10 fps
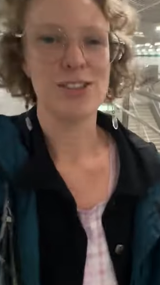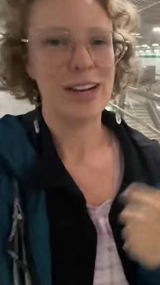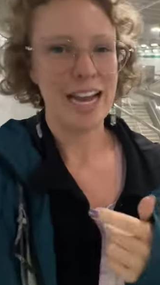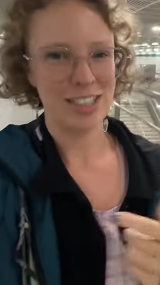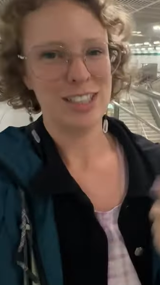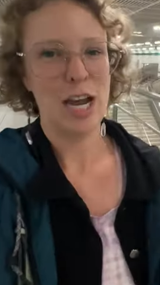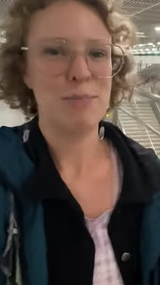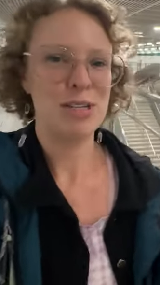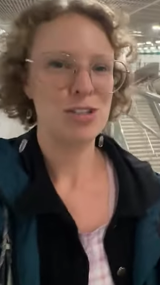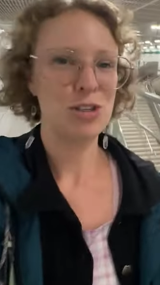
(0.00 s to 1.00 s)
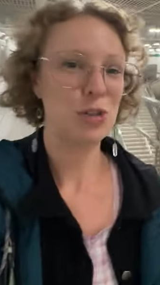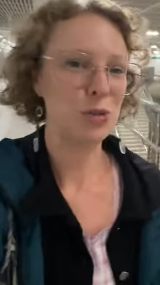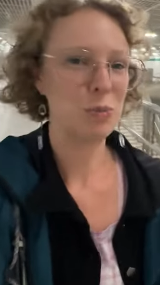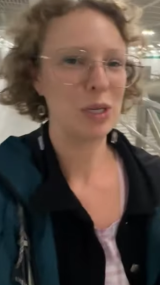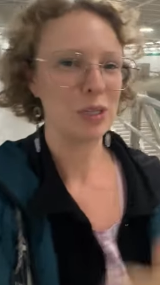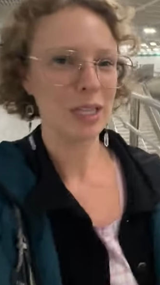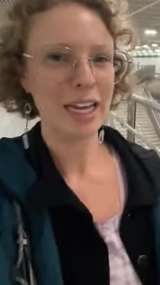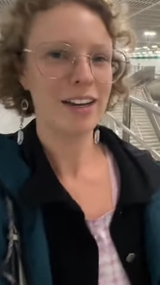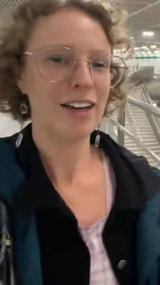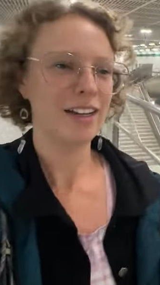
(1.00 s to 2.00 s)
I actually happen to be
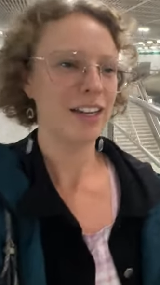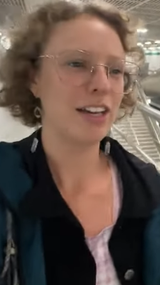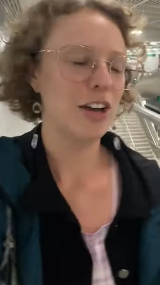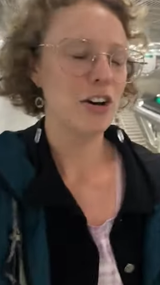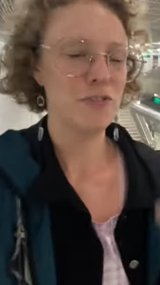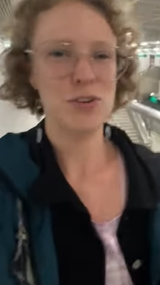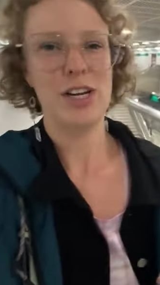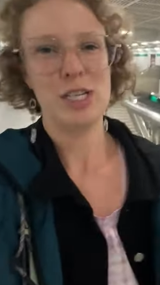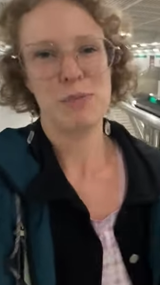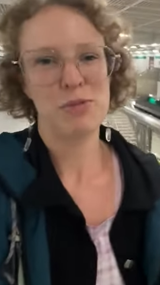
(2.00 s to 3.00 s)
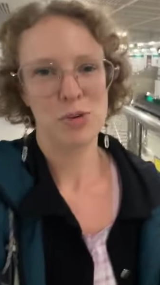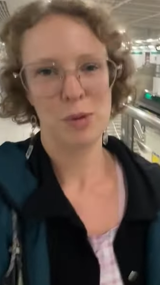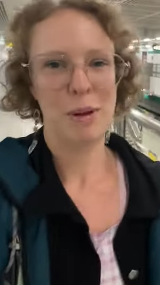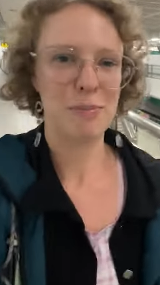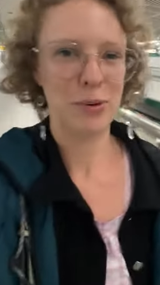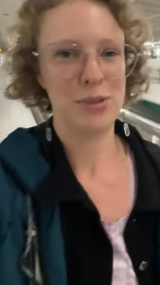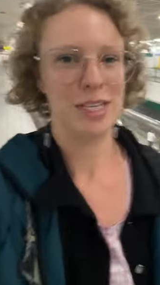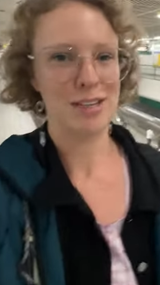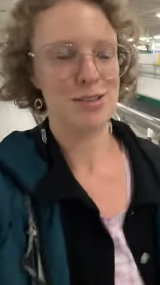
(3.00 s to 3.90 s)
landing a few days before my birthday,